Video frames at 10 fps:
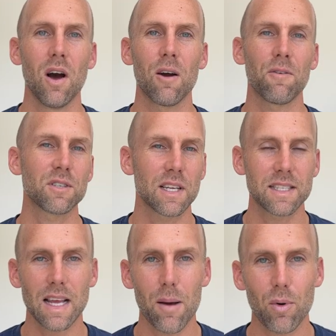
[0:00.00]
Our first
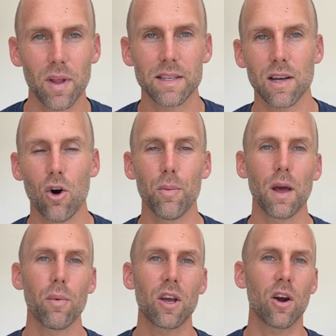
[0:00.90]
example is a home
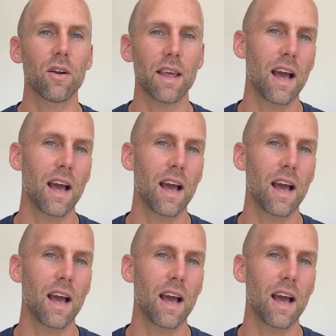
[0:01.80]
that we currently